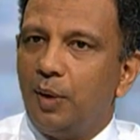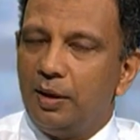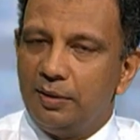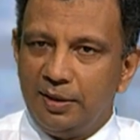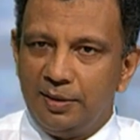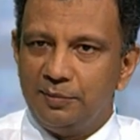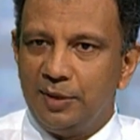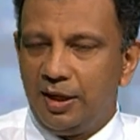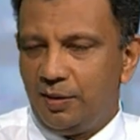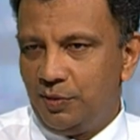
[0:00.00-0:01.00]

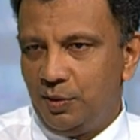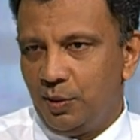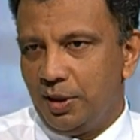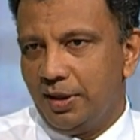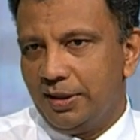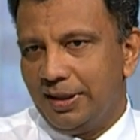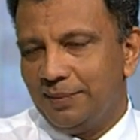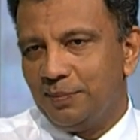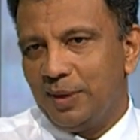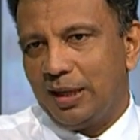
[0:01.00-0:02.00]
there are few
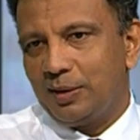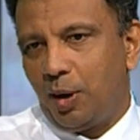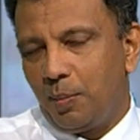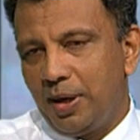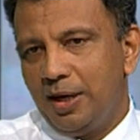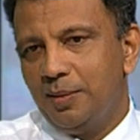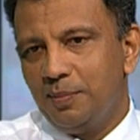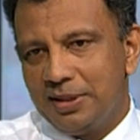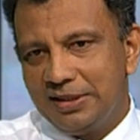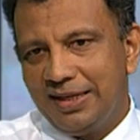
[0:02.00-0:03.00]

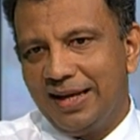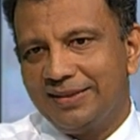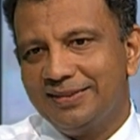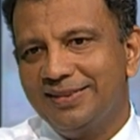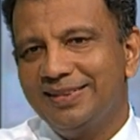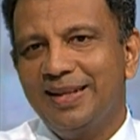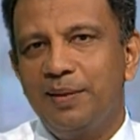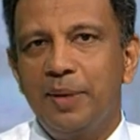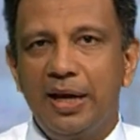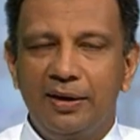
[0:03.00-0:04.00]
common mistakes
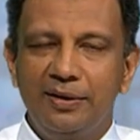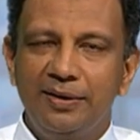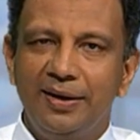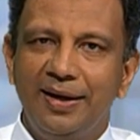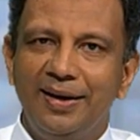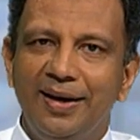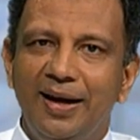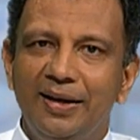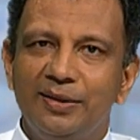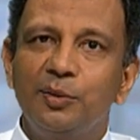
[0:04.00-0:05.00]
they make
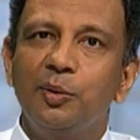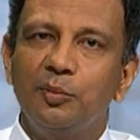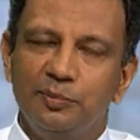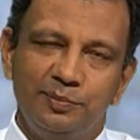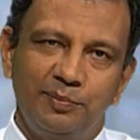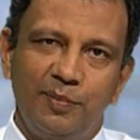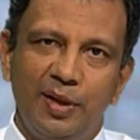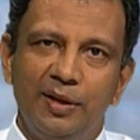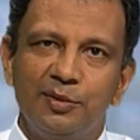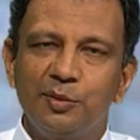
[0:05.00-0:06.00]
at home.
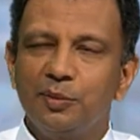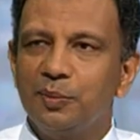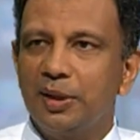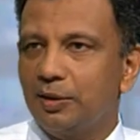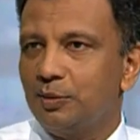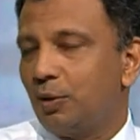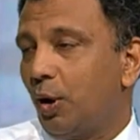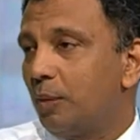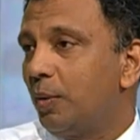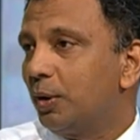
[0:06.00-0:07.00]
So we
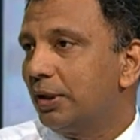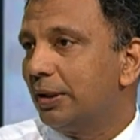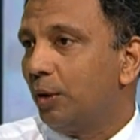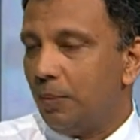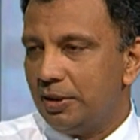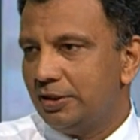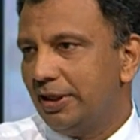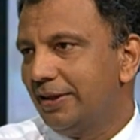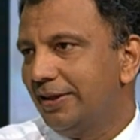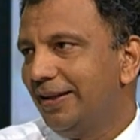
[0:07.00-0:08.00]
talk about the
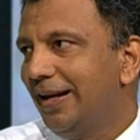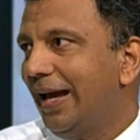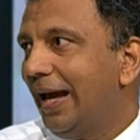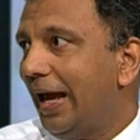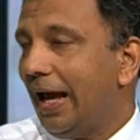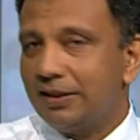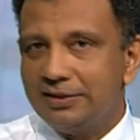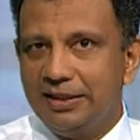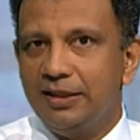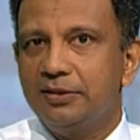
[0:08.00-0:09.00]
domestic
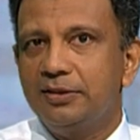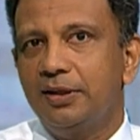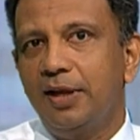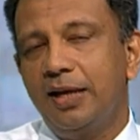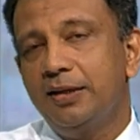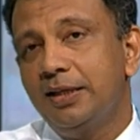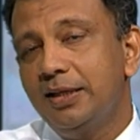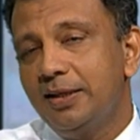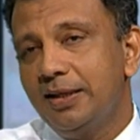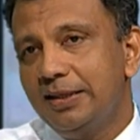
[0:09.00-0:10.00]
accidents, and
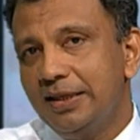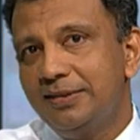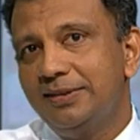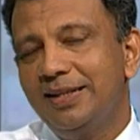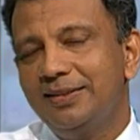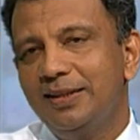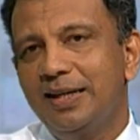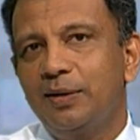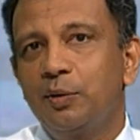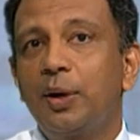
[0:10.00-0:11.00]
these things
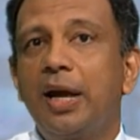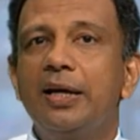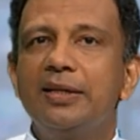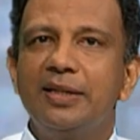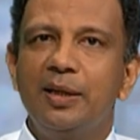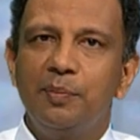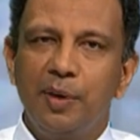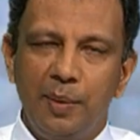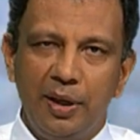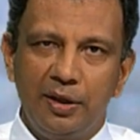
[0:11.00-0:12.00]
you can easily
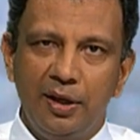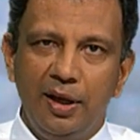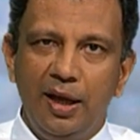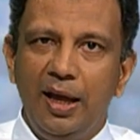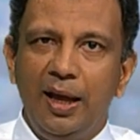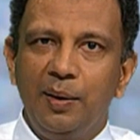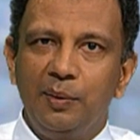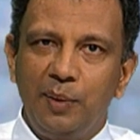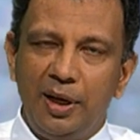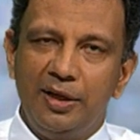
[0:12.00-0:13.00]
prevent.
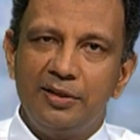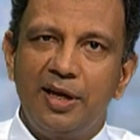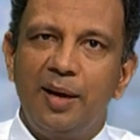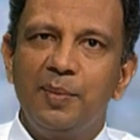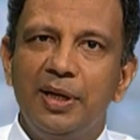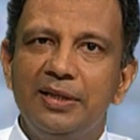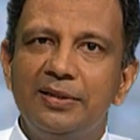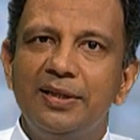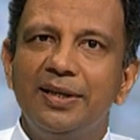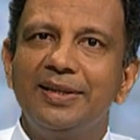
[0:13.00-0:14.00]
One example
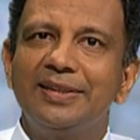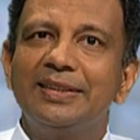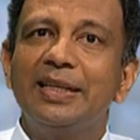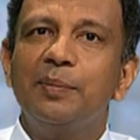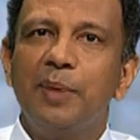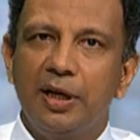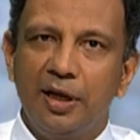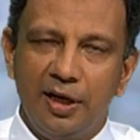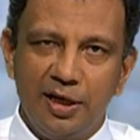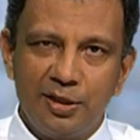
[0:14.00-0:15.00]
is steam
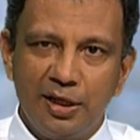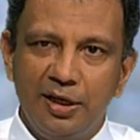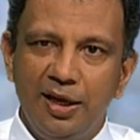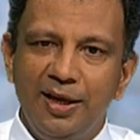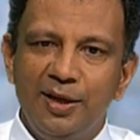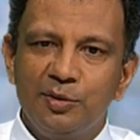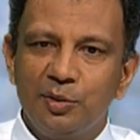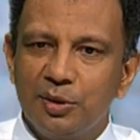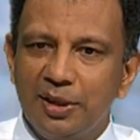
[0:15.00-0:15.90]
inhalation. So